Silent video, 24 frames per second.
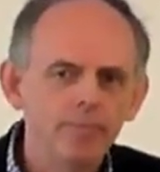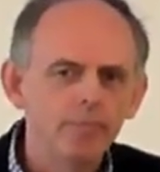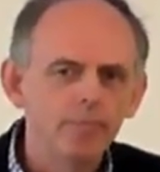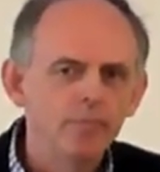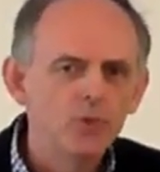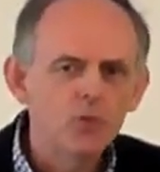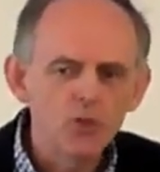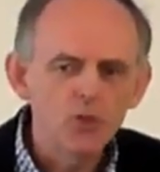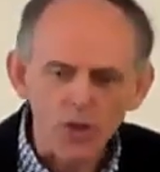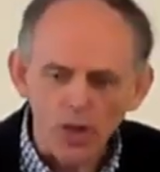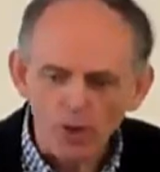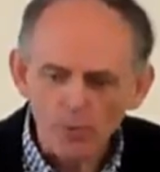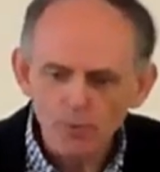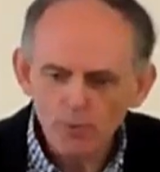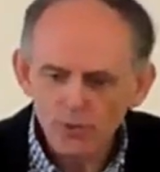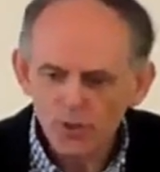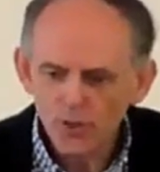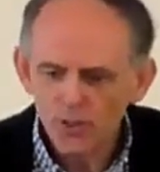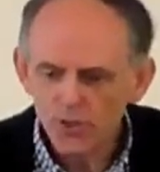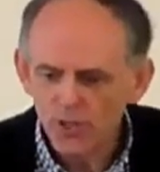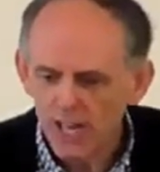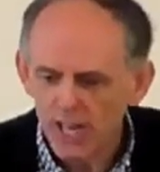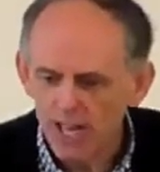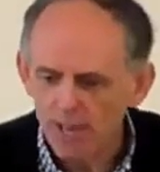sounds
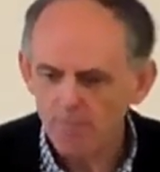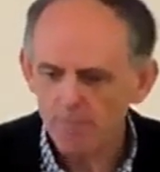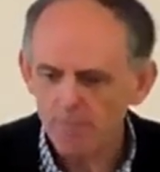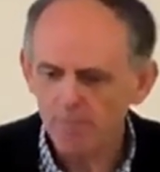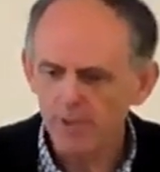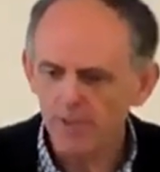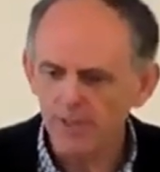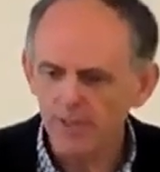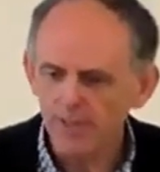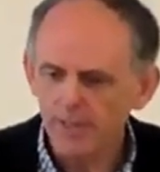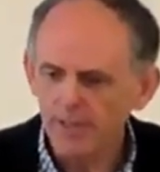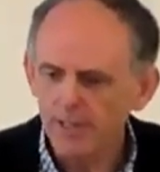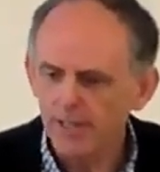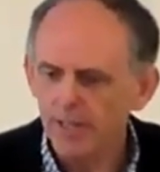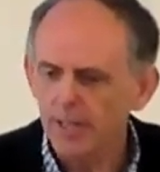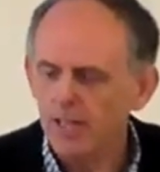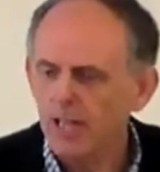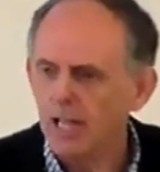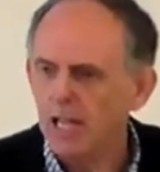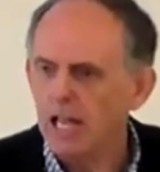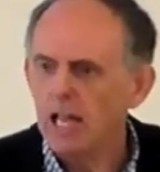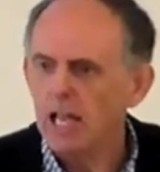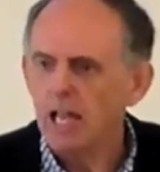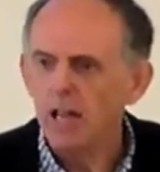the same,
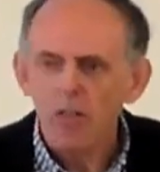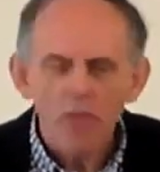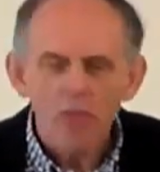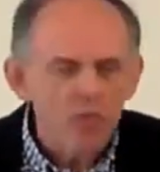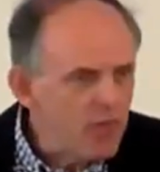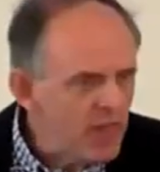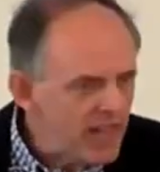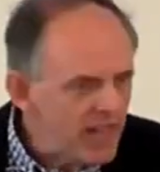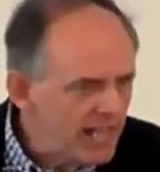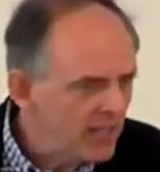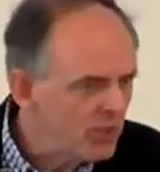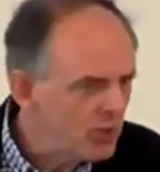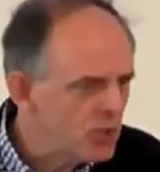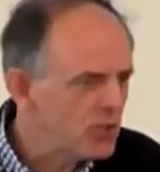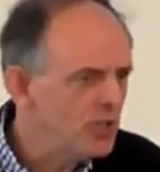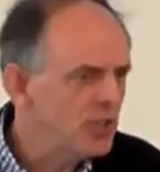thinks